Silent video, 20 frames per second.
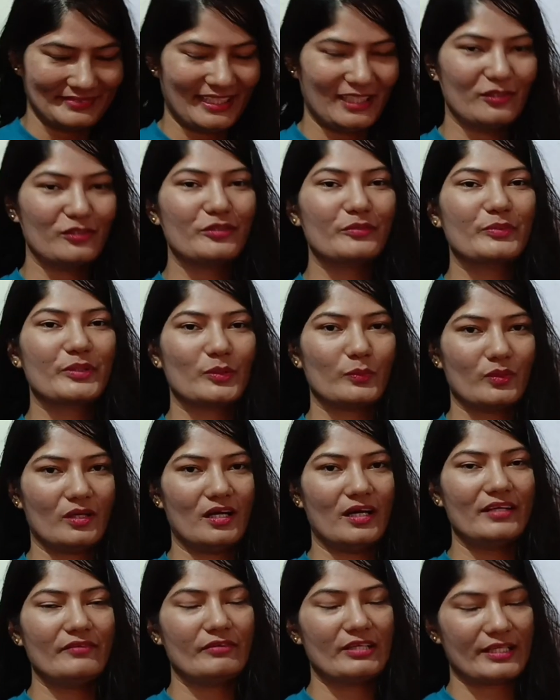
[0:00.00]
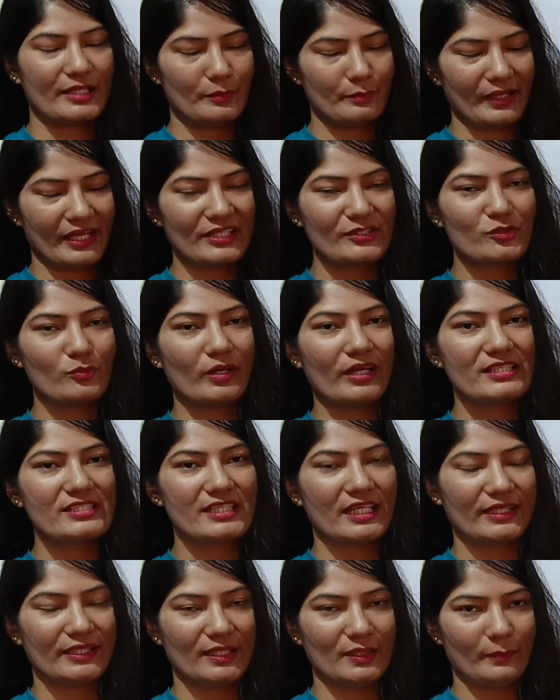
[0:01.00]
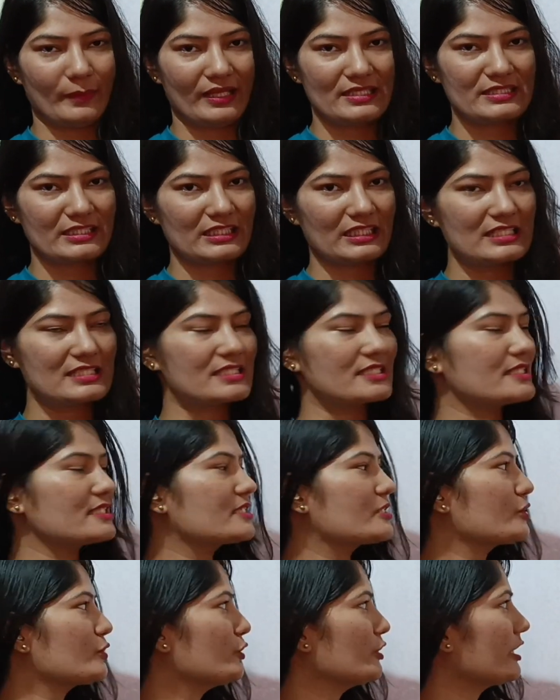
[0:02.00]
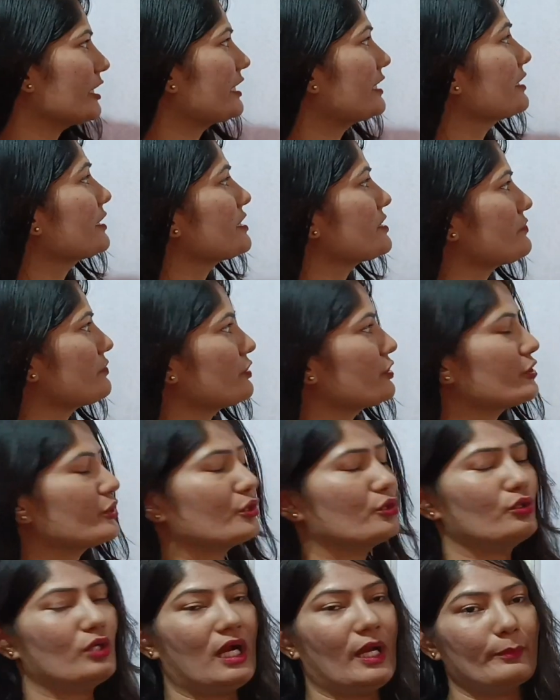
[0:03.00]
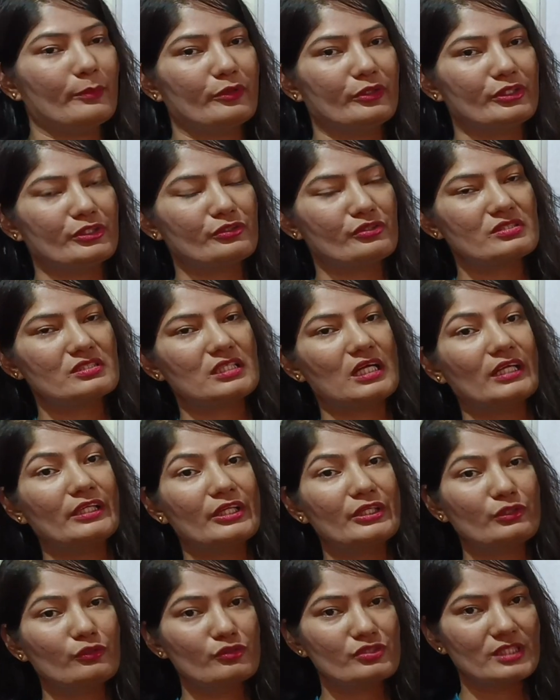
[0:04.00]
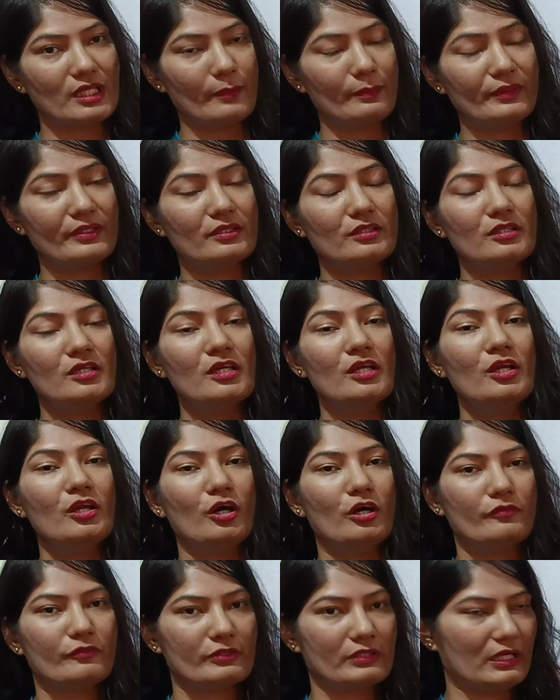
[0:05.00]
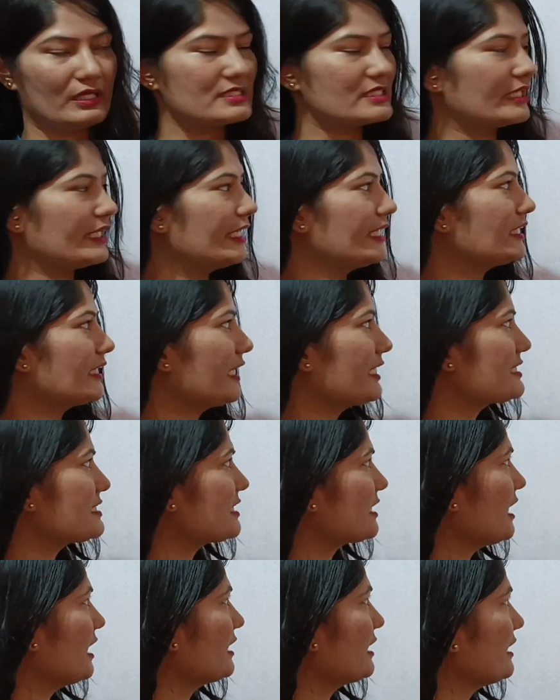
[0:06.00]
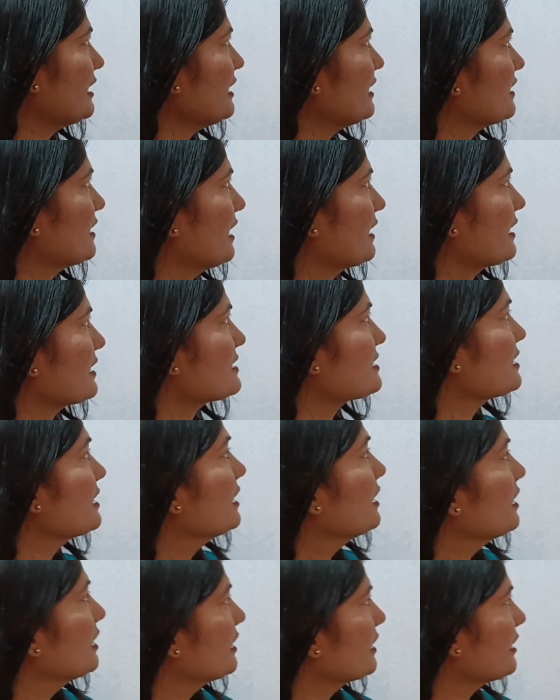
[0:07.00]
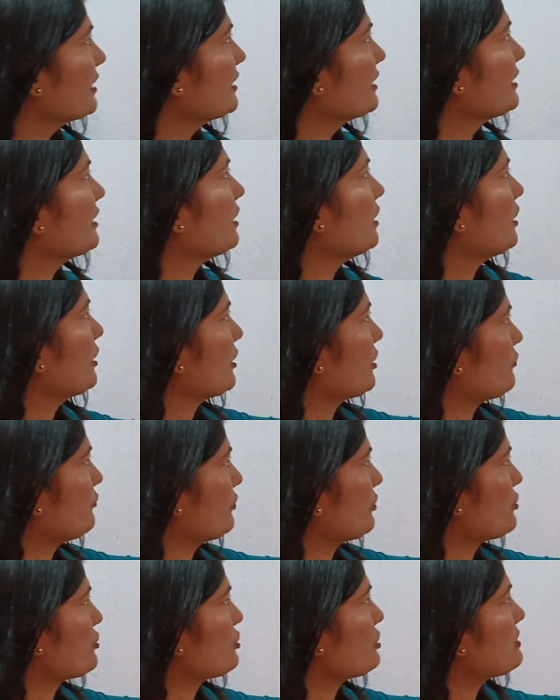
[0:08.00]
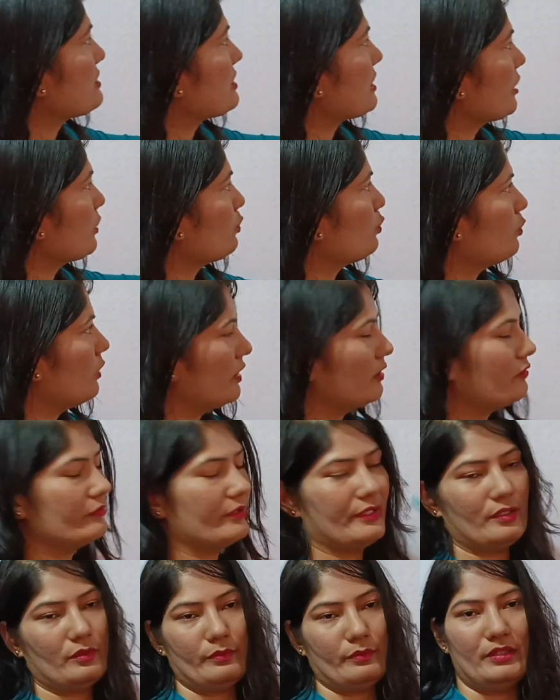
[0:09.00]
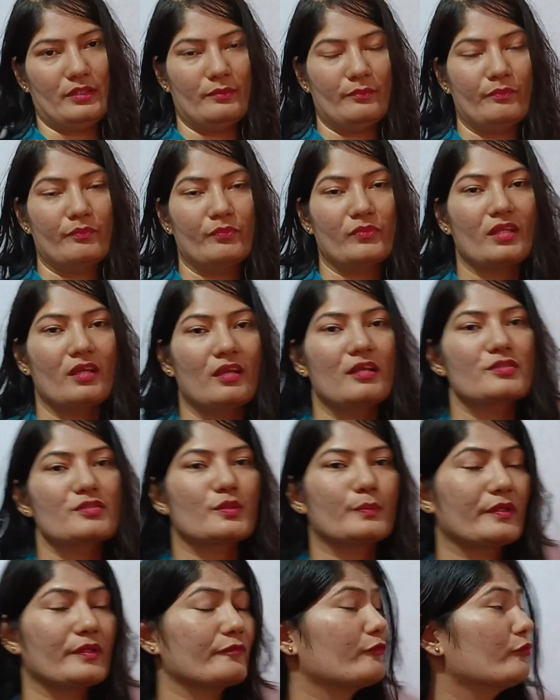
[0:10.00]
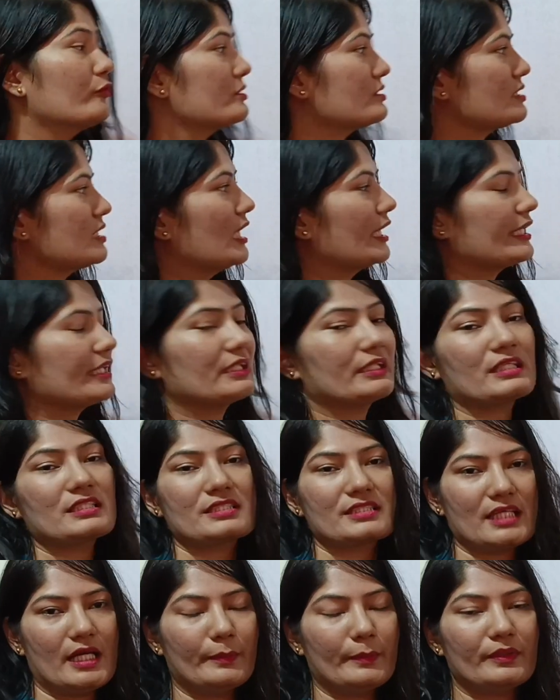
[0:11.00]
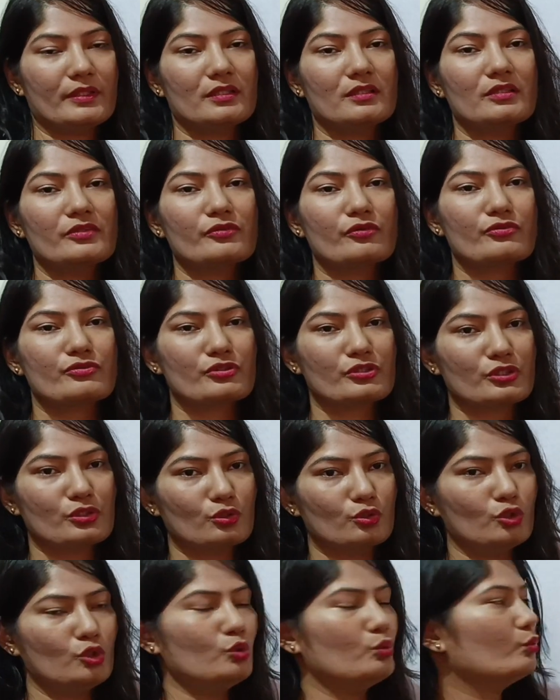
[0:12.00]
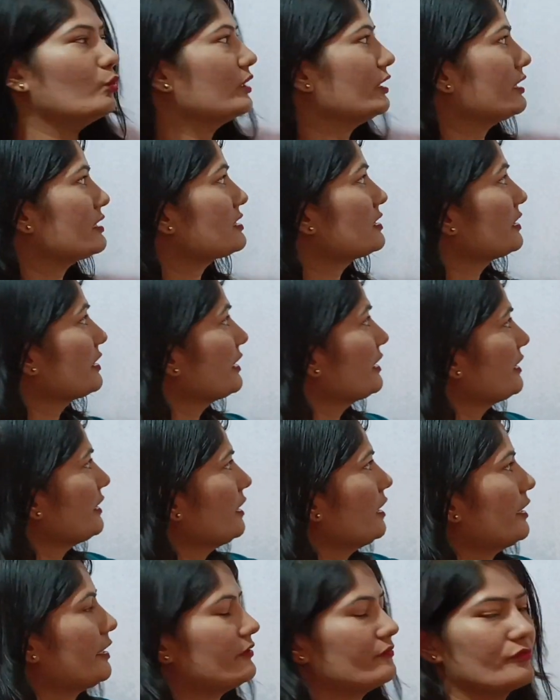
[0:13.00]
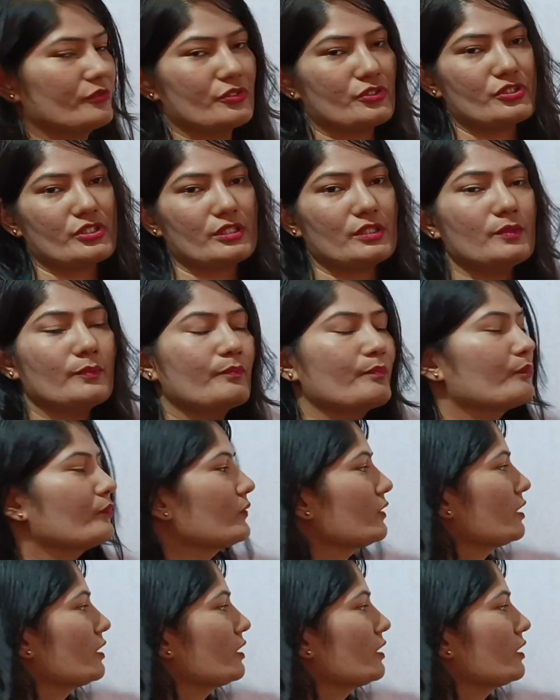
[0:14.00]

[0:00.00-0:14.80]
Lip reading: Hello everyone, welcome back to my channel Maths Classes. So today in this video I am going to start a new chapter of class 8 NCERT, that is linear equations in one variable. So before starting this chapter you should know what is linear equation.